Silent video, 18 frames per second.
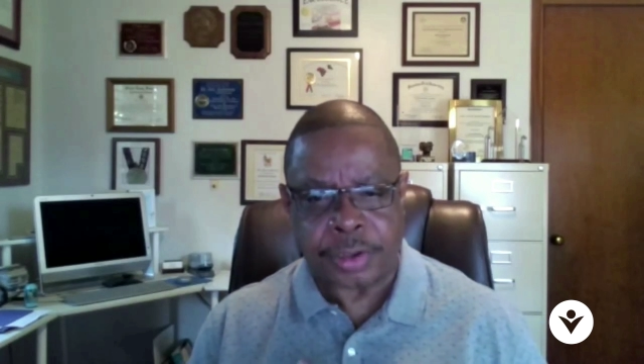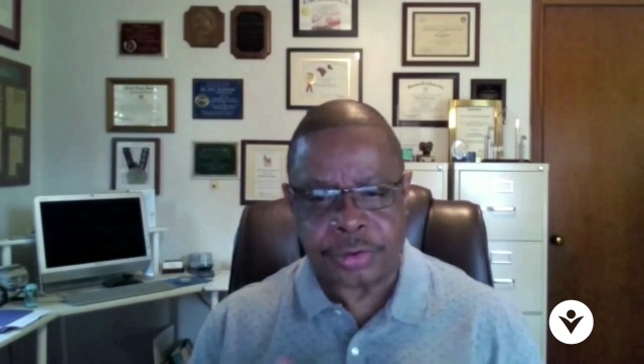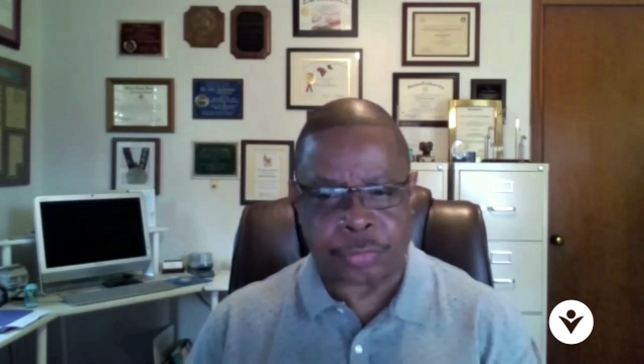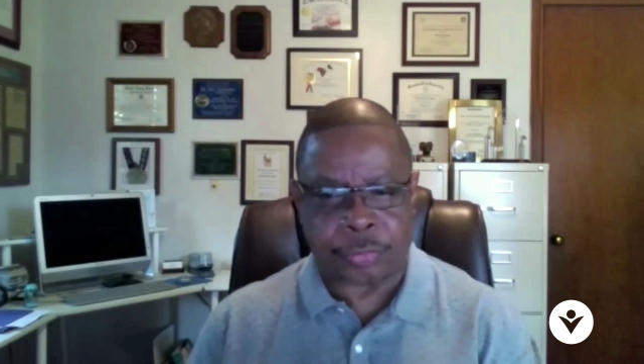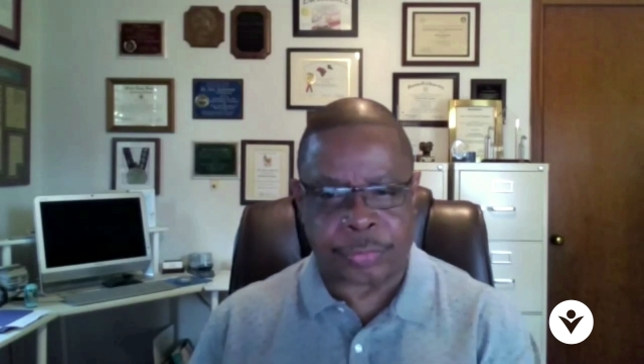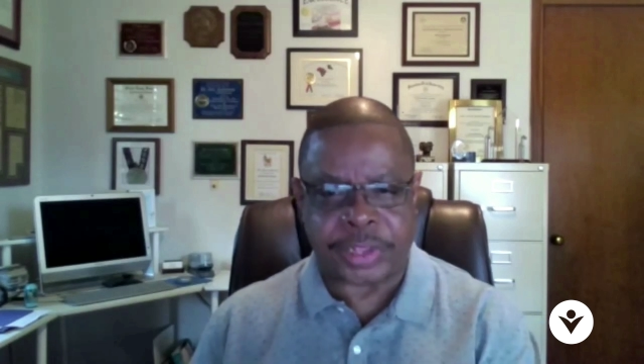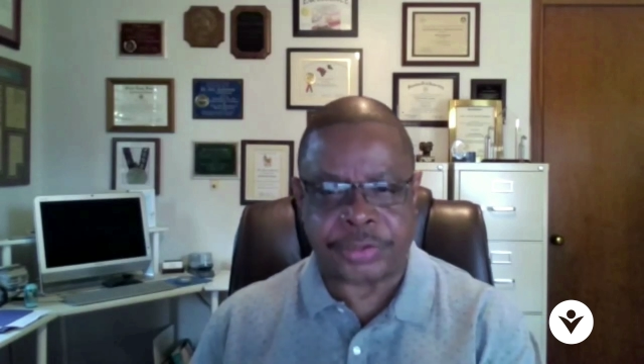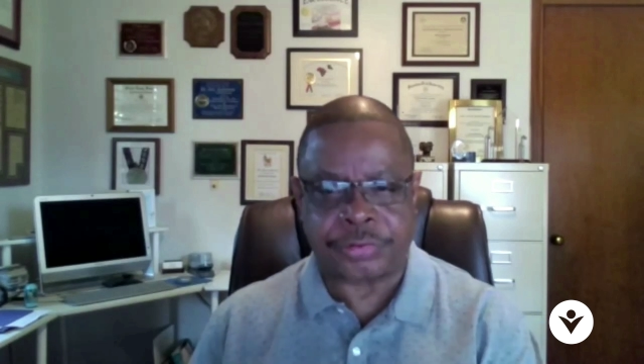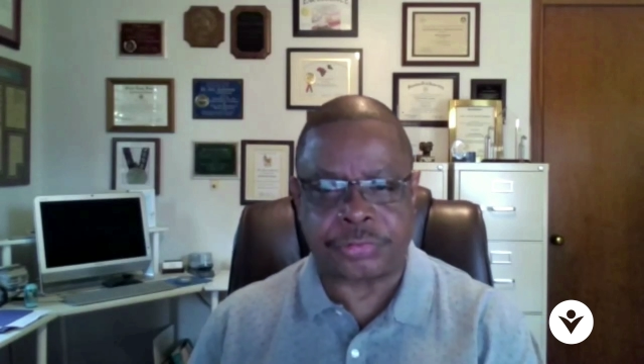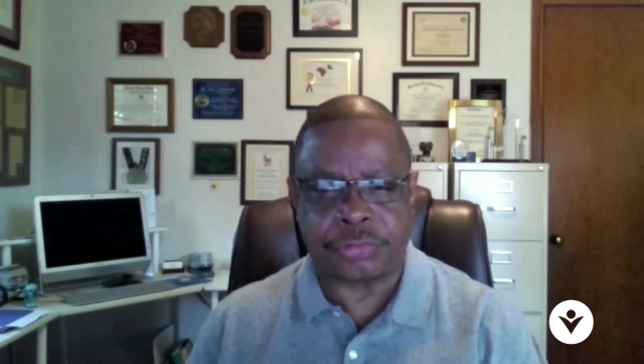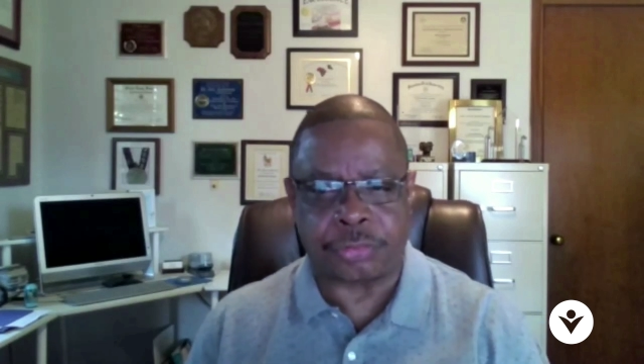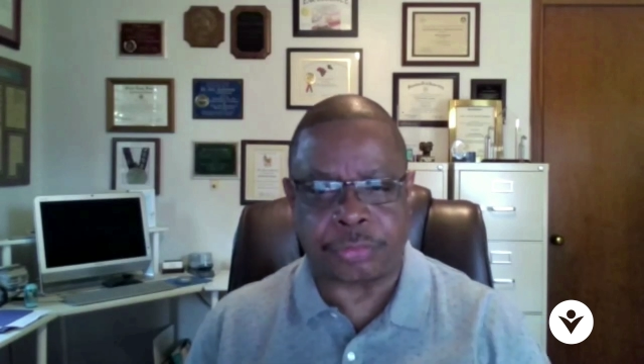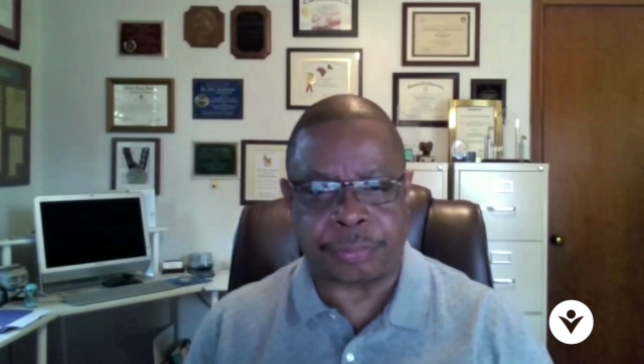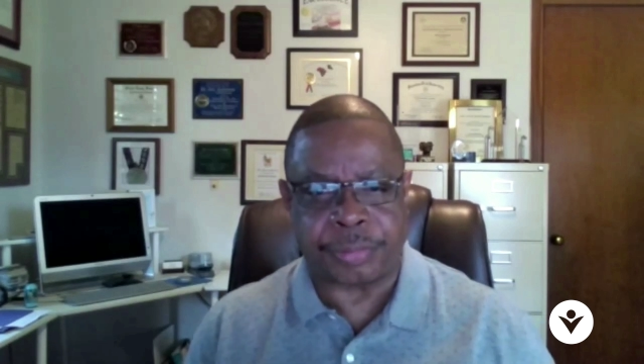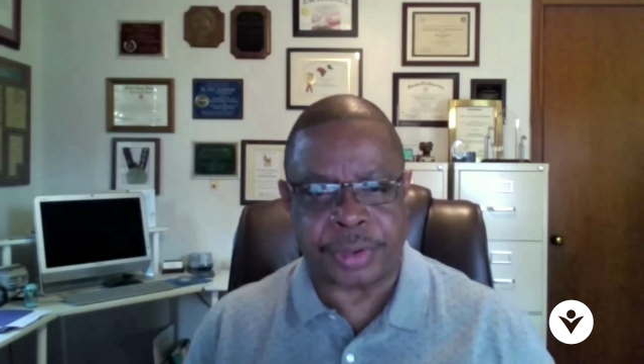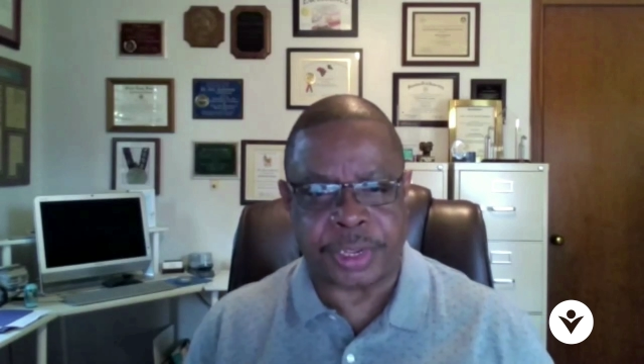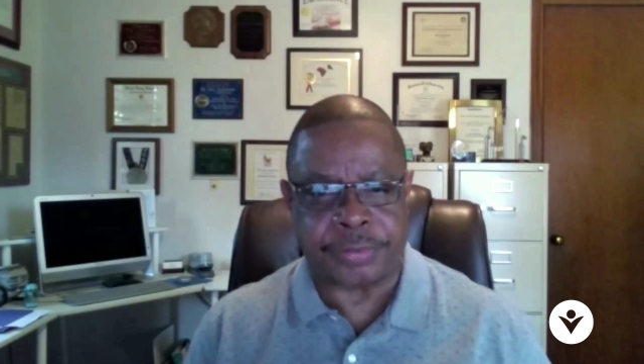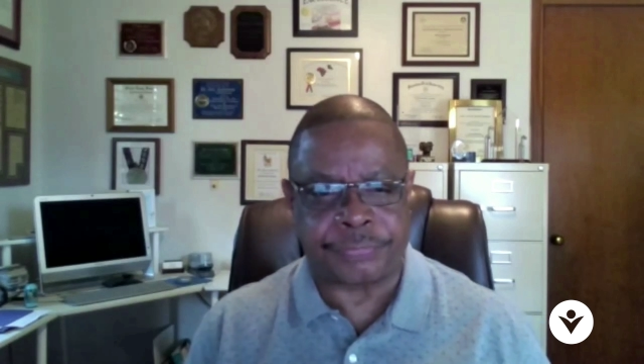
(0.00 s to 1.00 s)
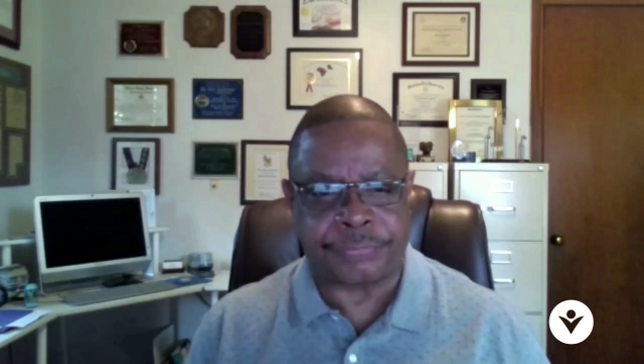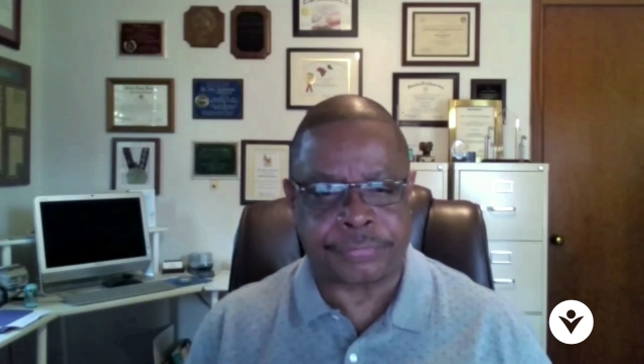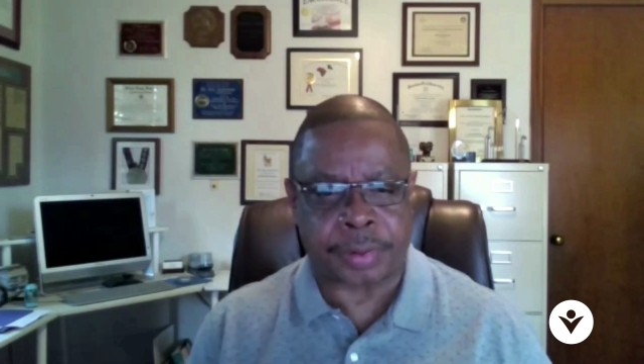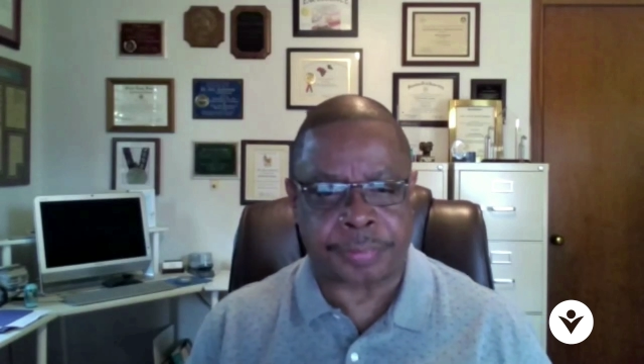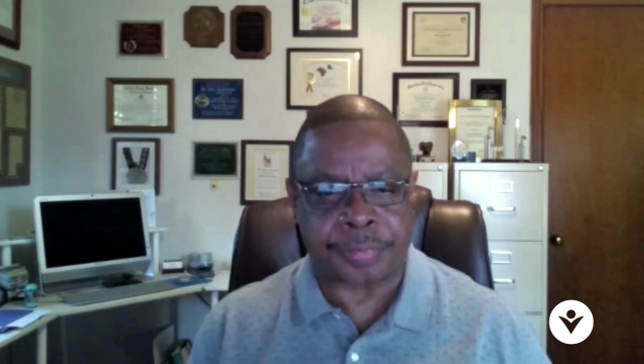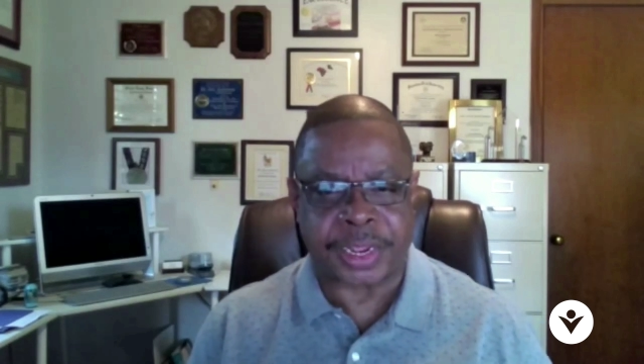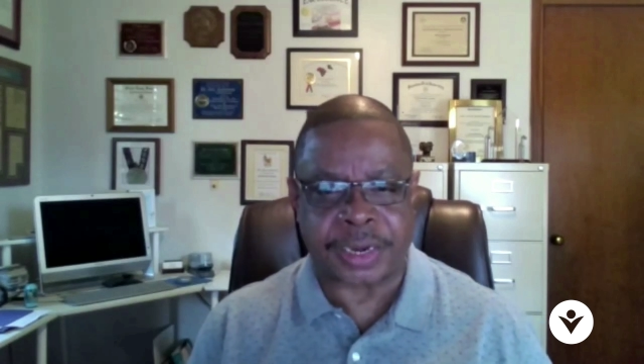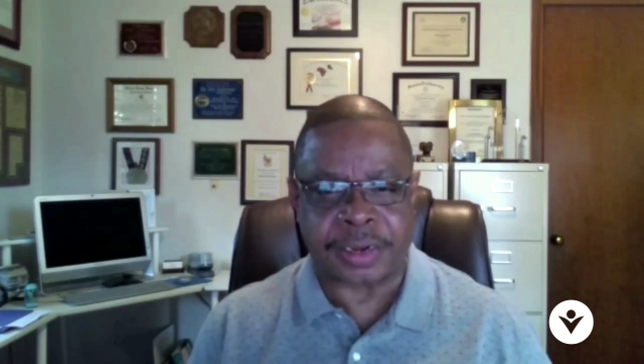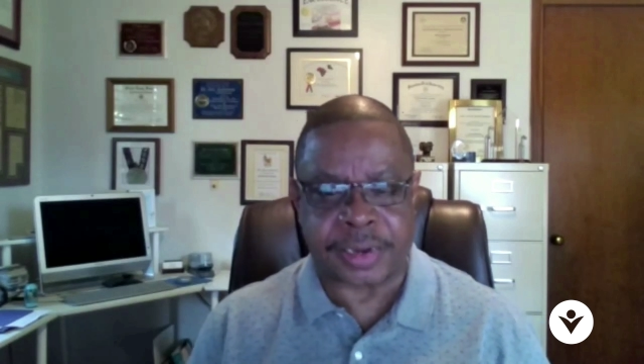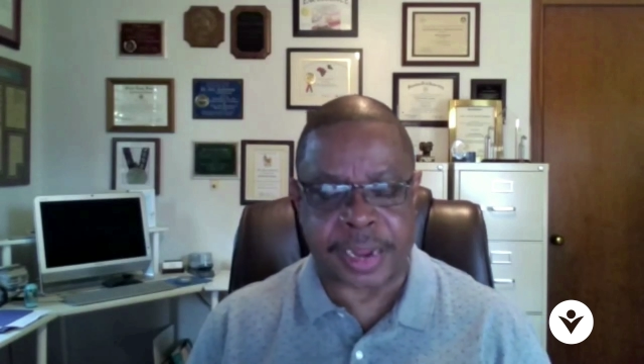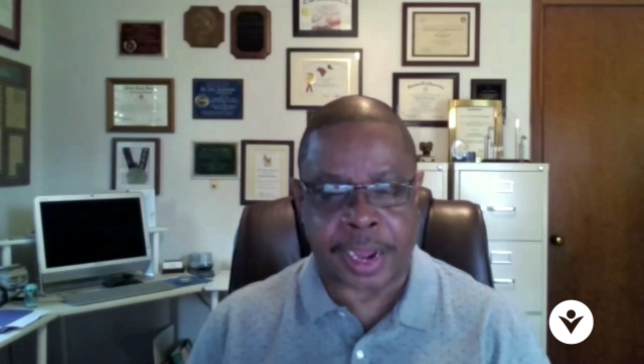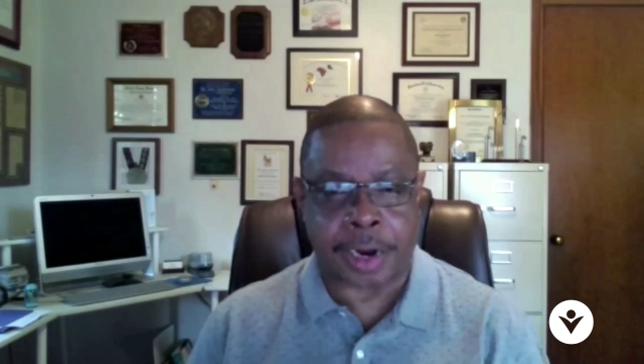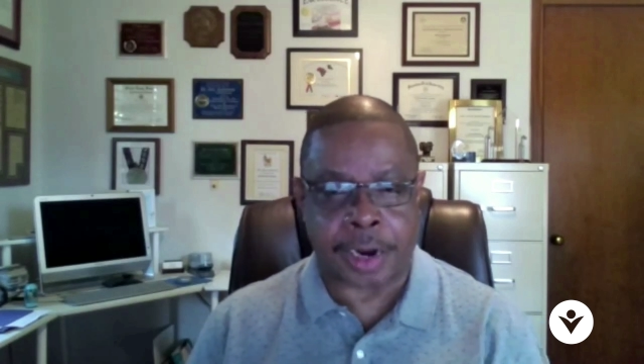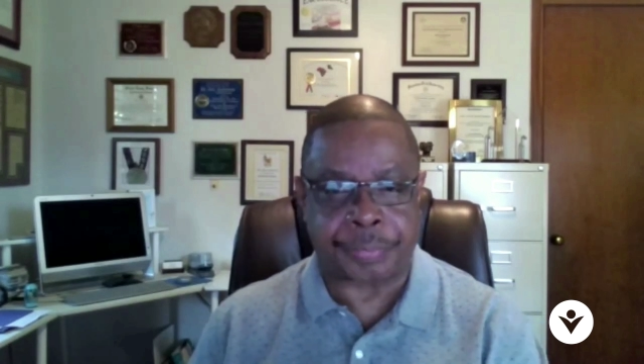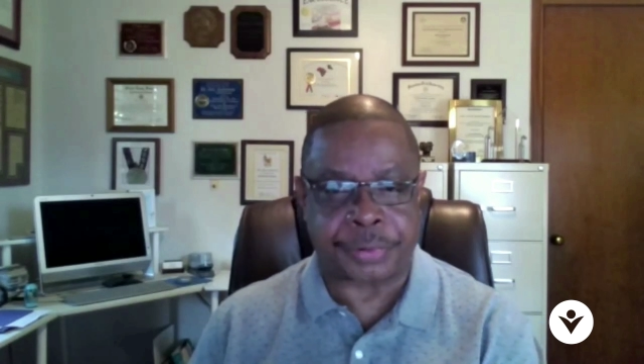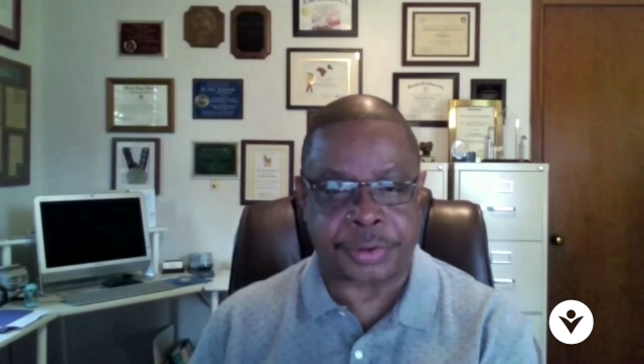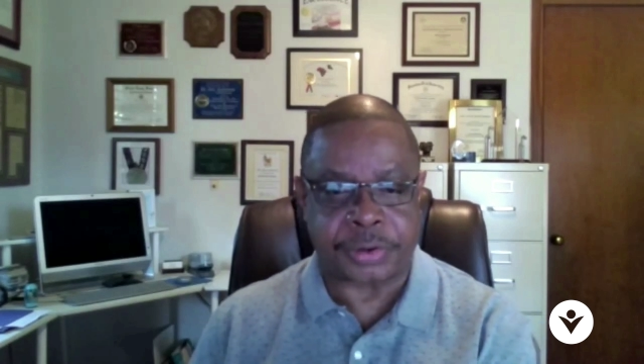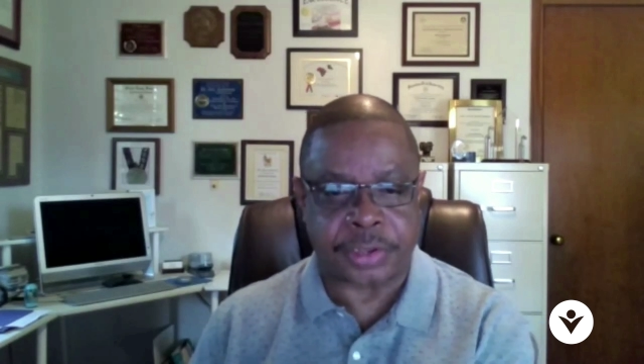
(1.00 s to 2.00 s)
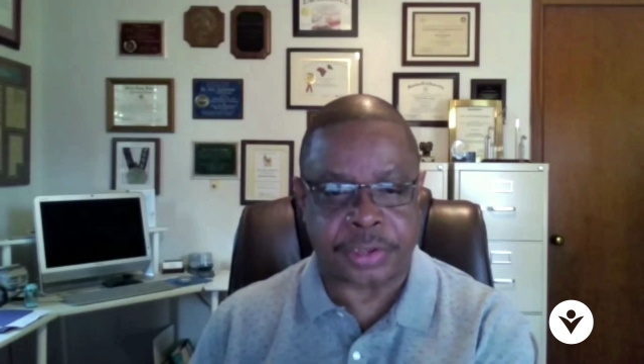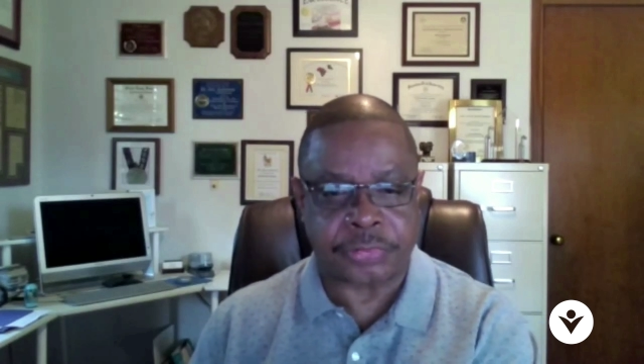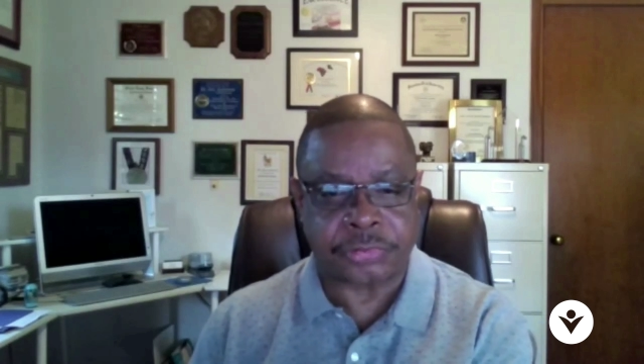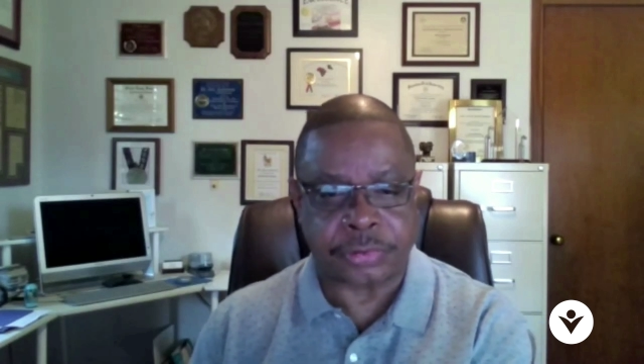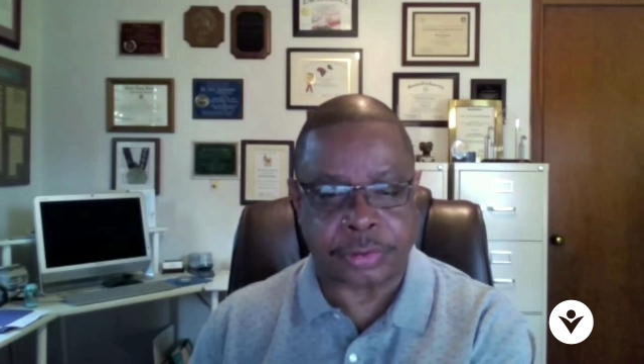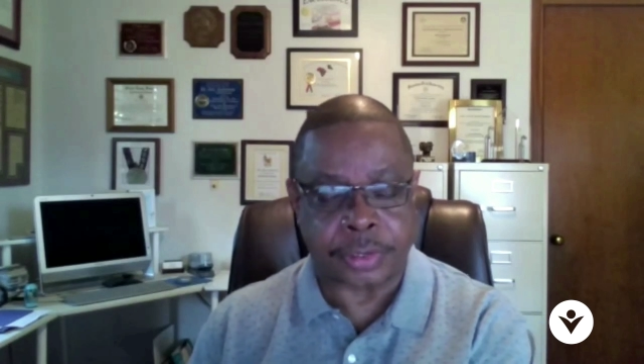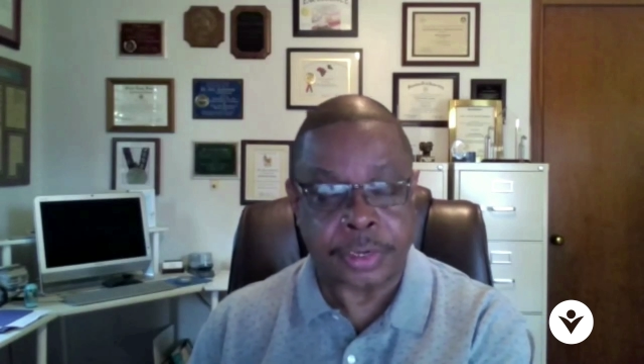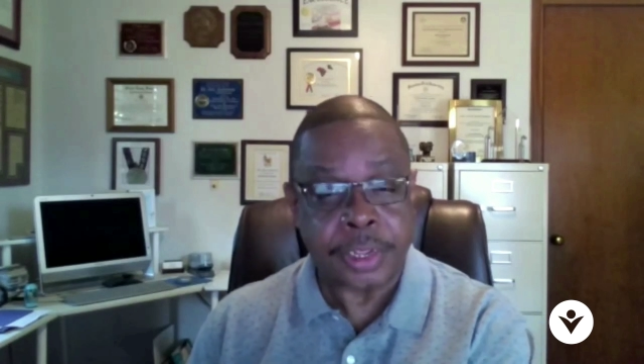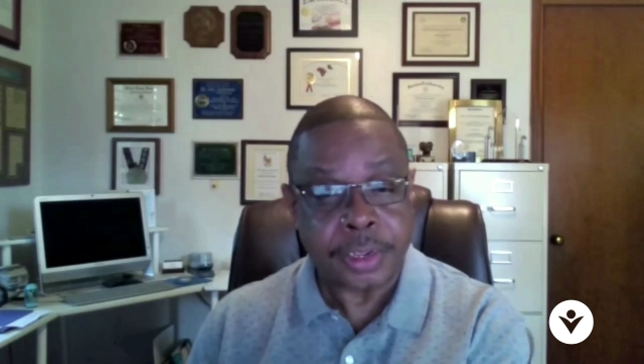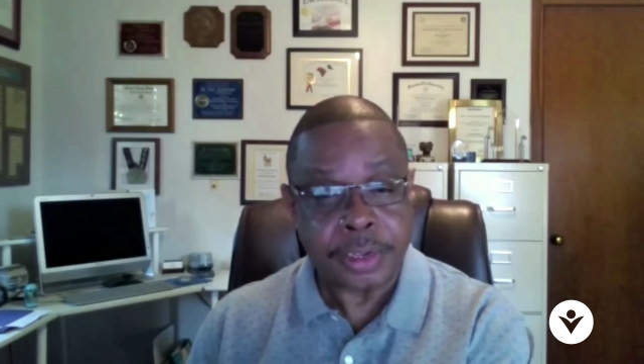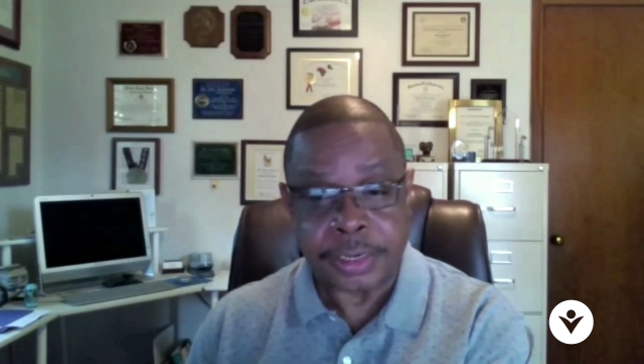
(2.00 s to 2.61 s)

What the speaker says: to rescue me from that dire prediction